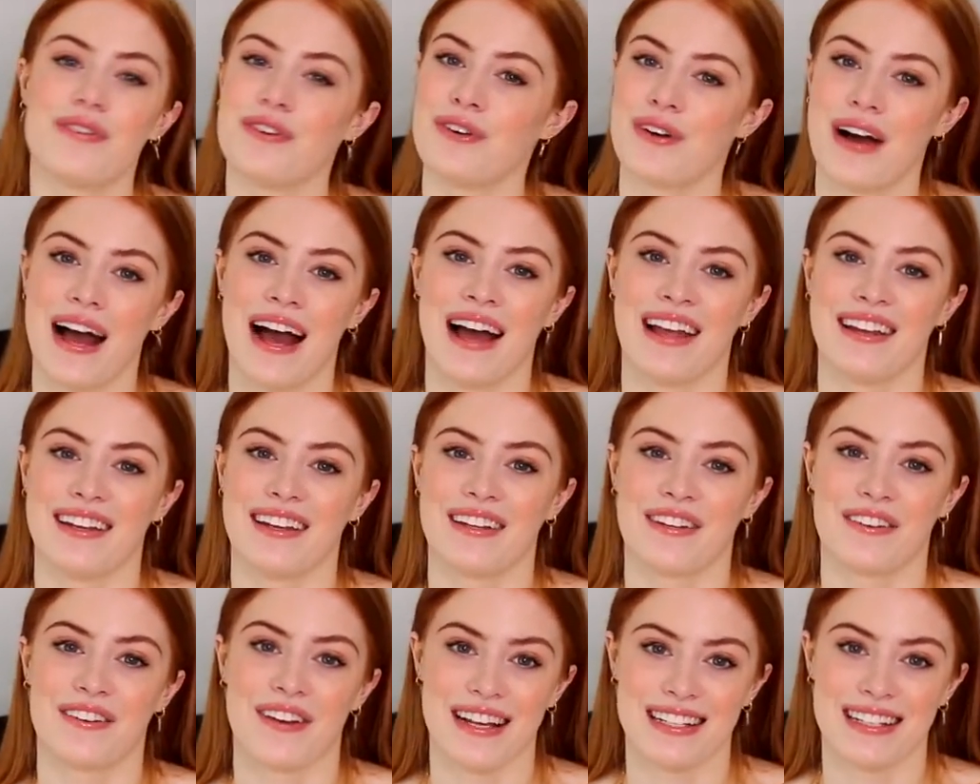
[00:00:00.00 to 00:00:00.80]
you've all had
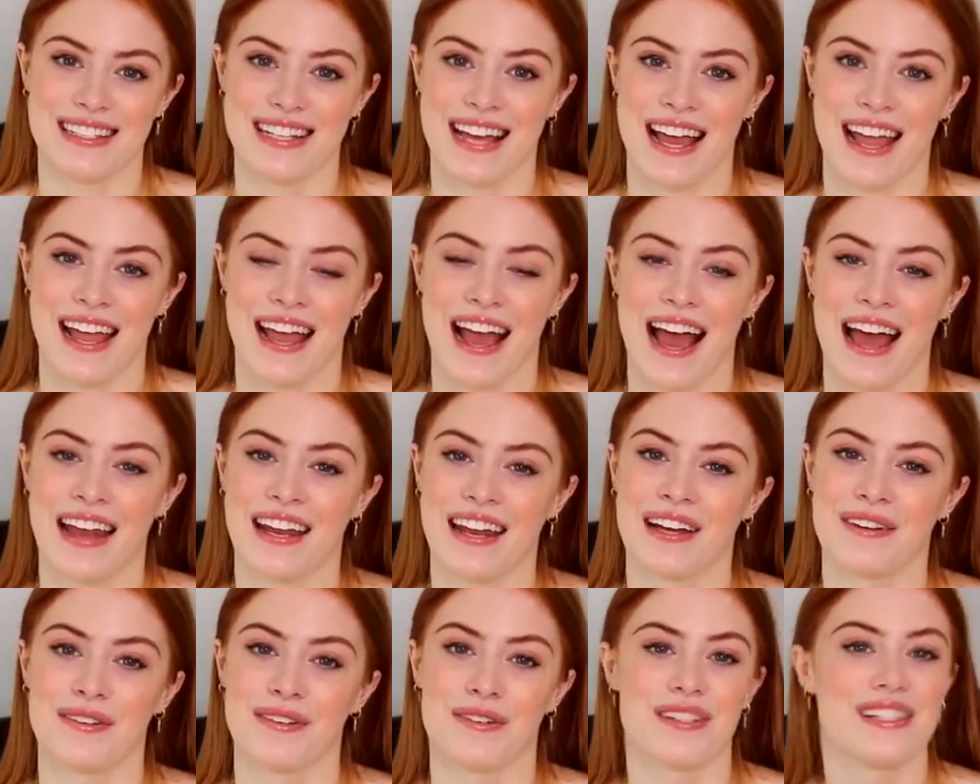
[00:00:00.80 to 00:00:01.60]
a great day
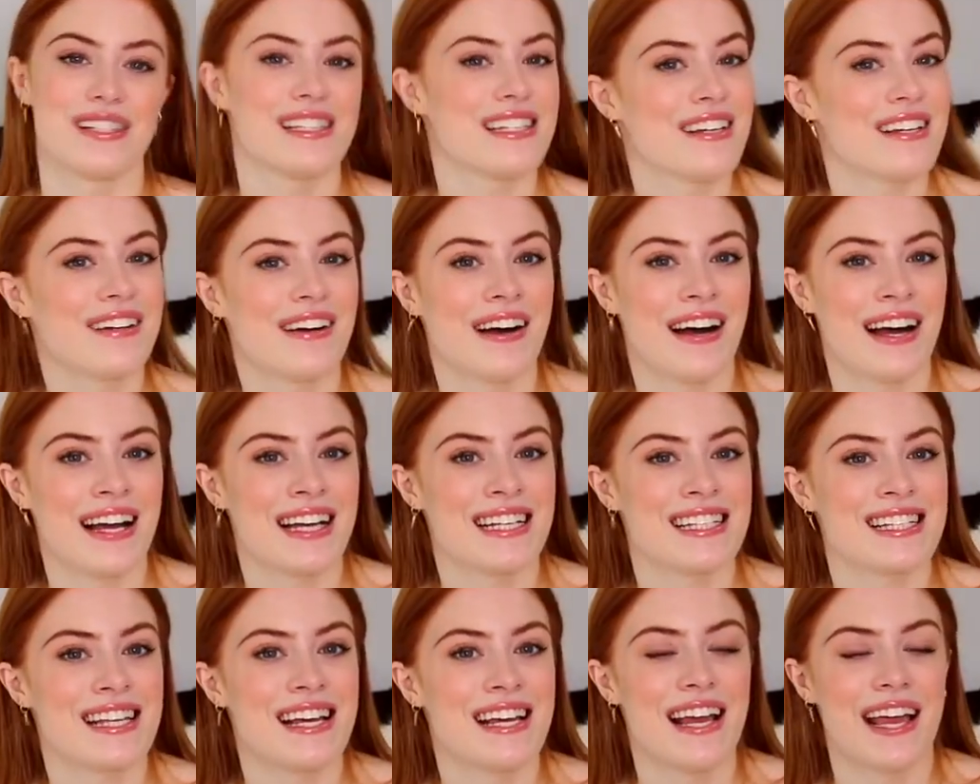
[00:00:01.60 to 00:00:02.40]
and I will see you
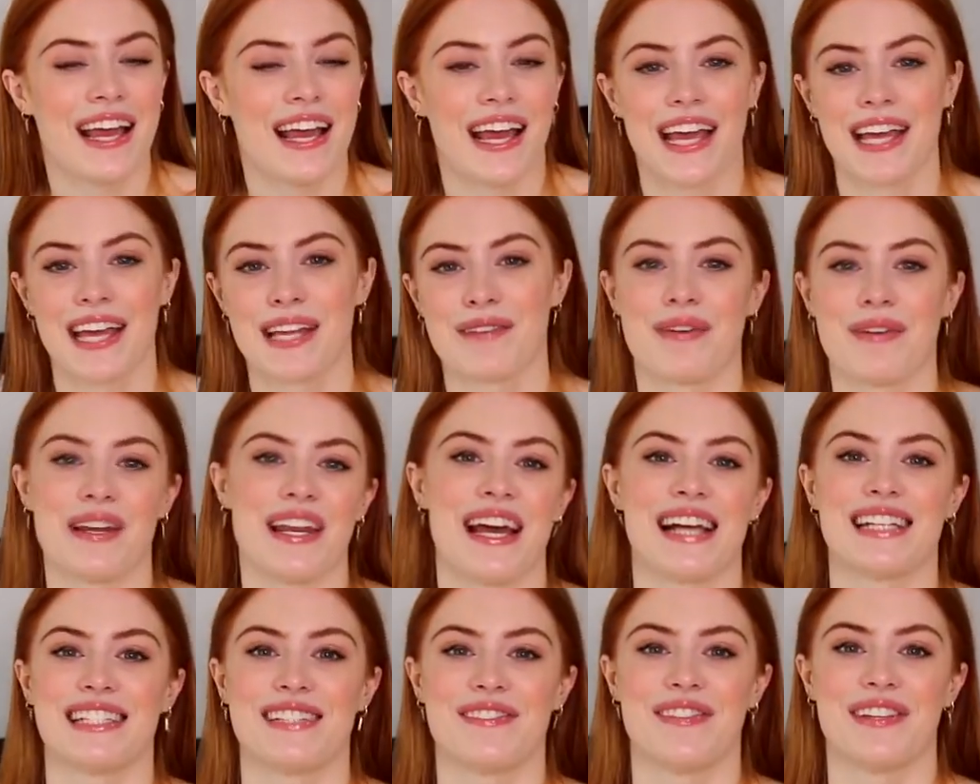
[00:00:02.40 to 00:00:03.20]
guys in my
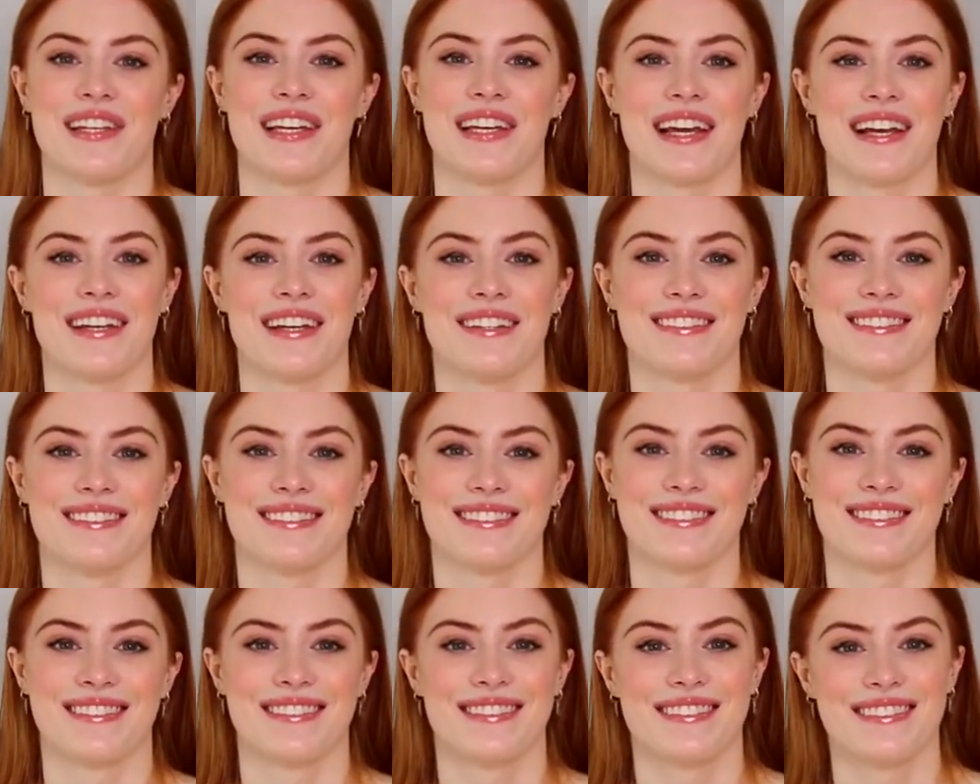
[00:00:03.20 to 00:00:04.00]
next video.
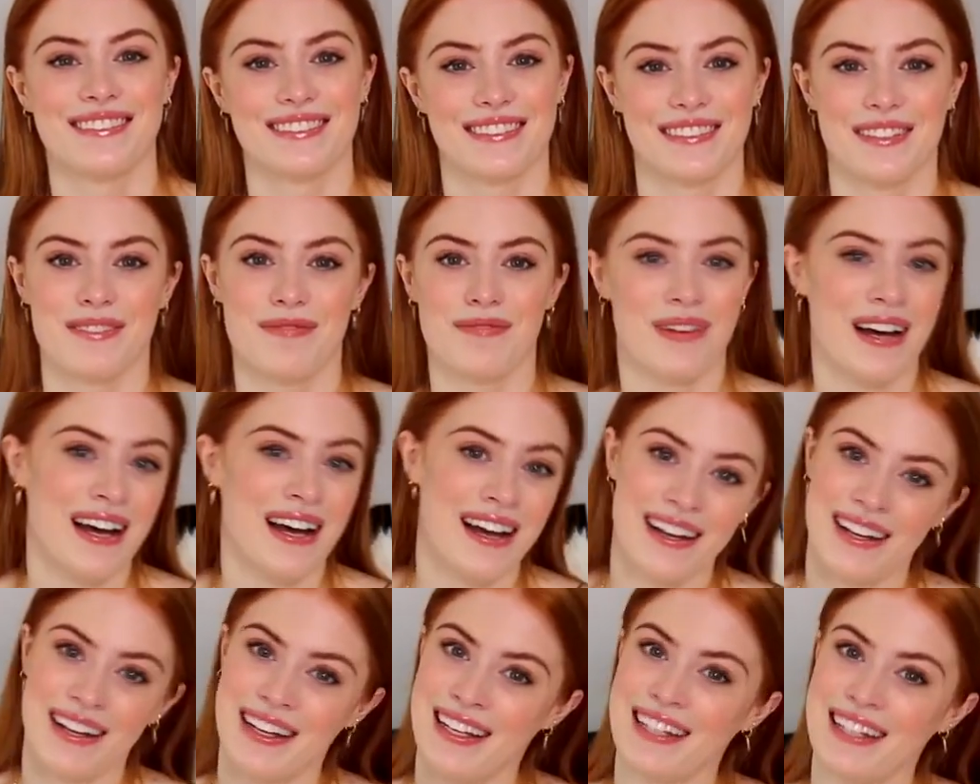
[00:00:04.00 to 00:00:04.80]

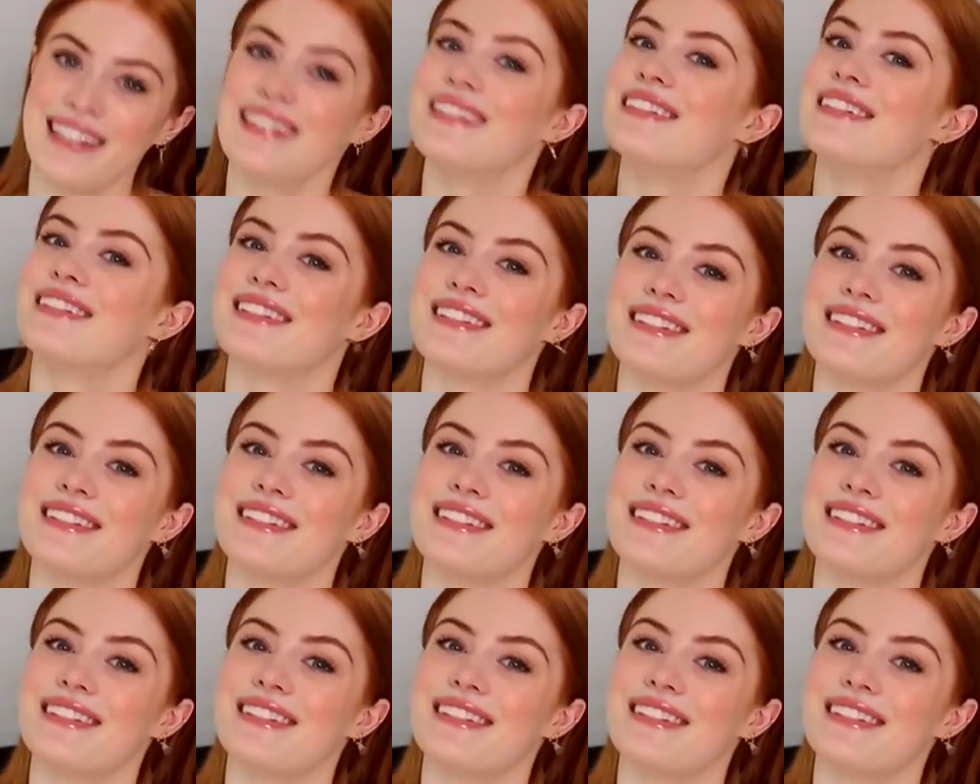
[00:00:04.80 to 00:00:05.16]
Bye!